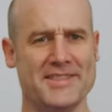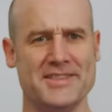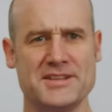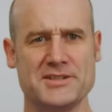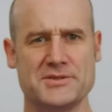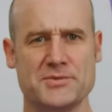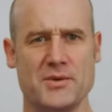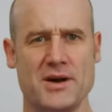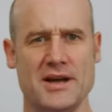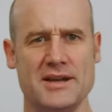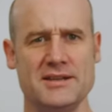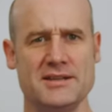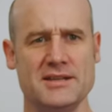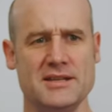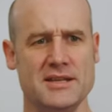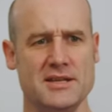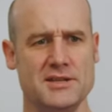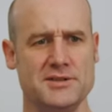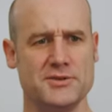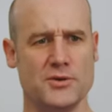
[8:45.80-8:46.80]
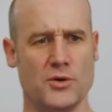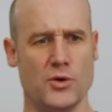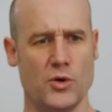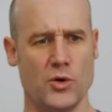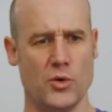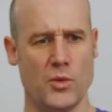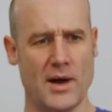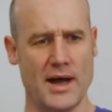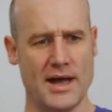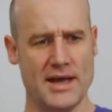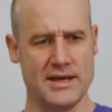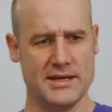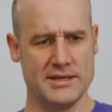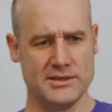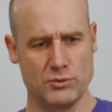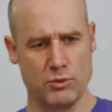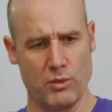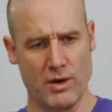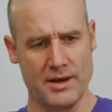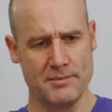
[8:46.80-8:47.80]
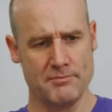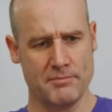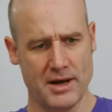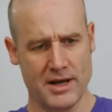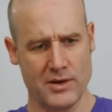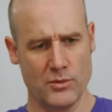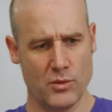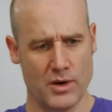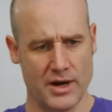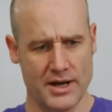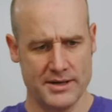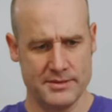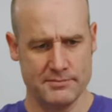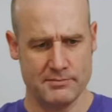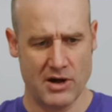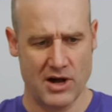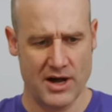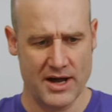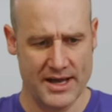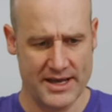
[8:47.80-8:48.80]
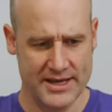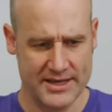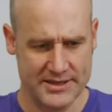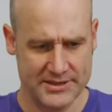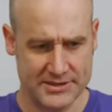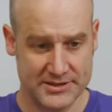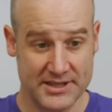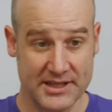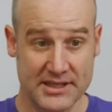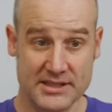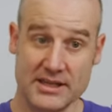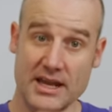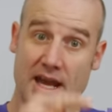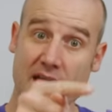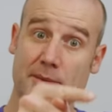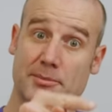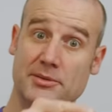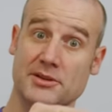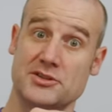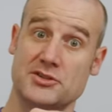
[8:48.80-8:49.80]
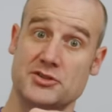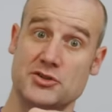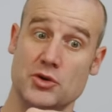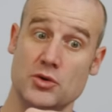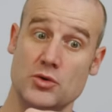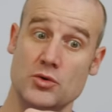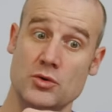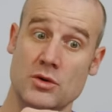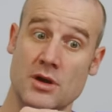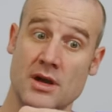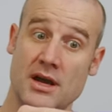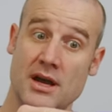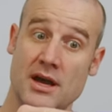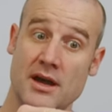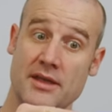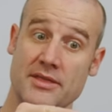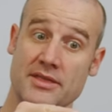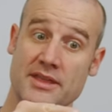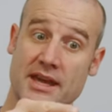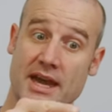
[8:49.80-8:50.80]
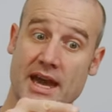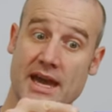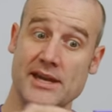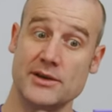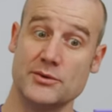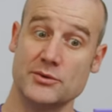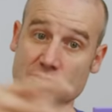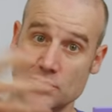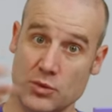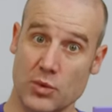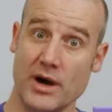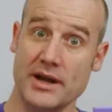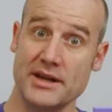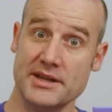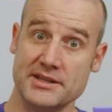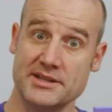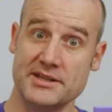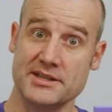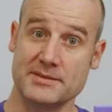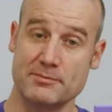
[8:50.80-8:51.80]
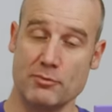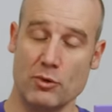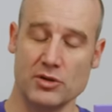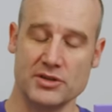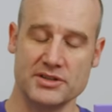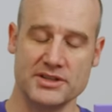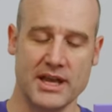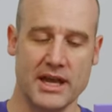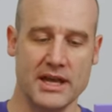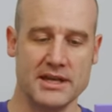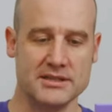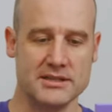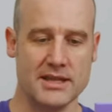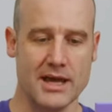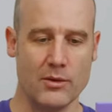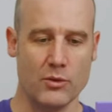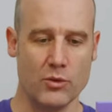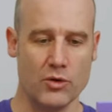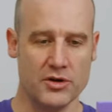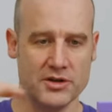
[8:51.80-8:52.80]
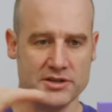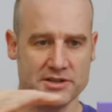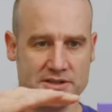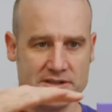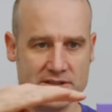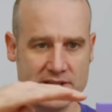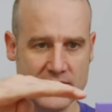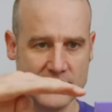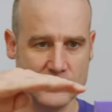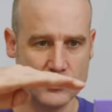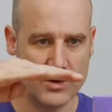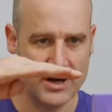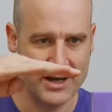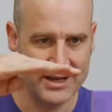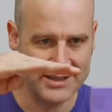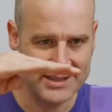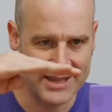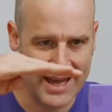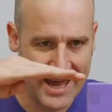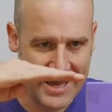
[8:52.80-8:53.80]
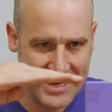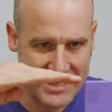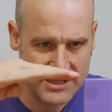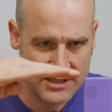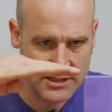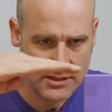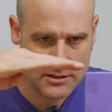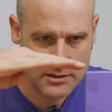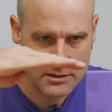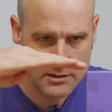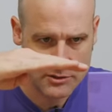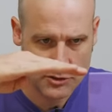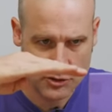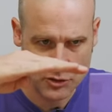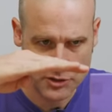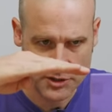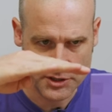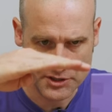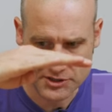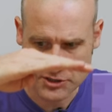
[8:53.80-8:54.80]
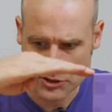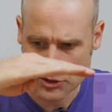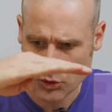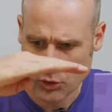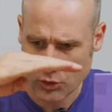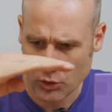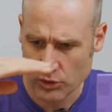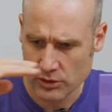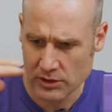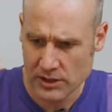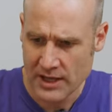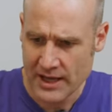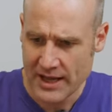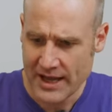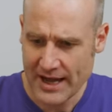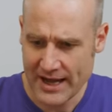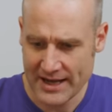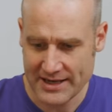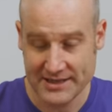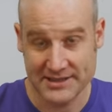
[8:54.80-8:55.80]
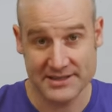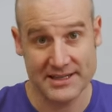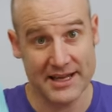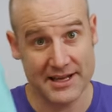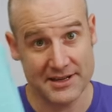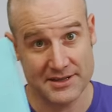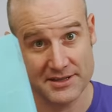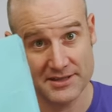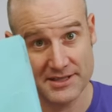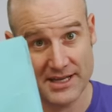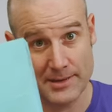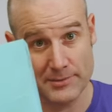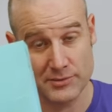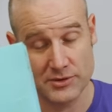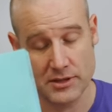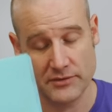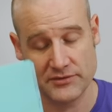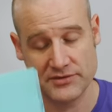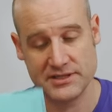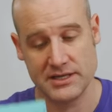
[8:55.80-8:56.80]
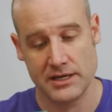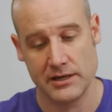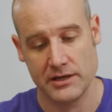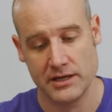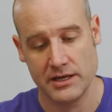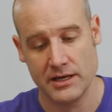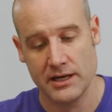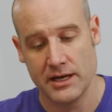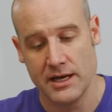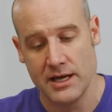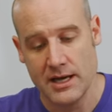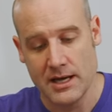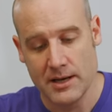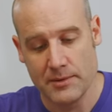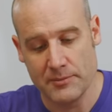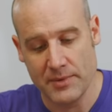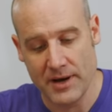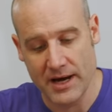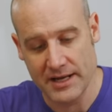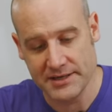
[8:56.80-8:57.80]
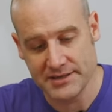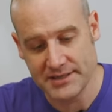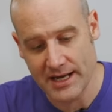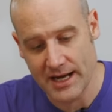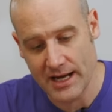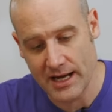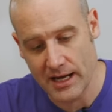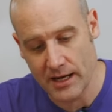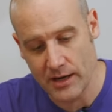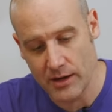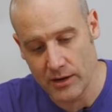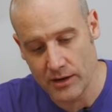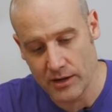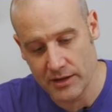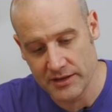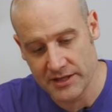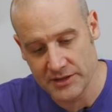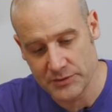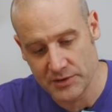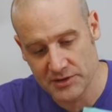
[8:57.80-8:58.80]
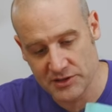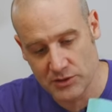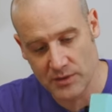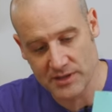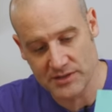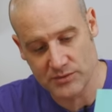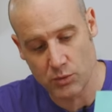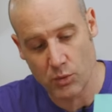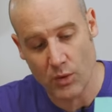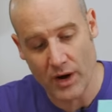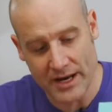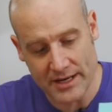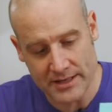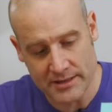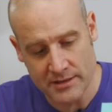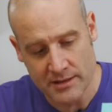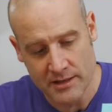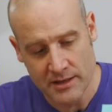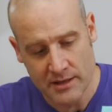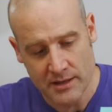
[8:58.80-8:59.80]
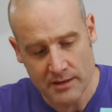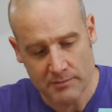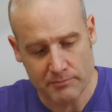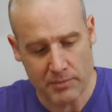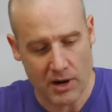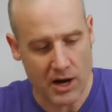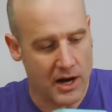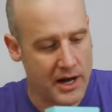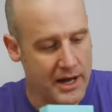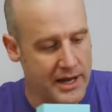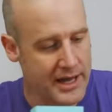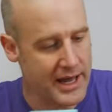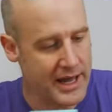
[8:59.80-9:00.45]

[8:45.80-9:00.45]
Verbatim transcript: This one is always one by one by 6K plus two. The K equals one is the smallest case that works, and so that's why it's eight units tall and exactly the same surface area. But uh, this one's always one by,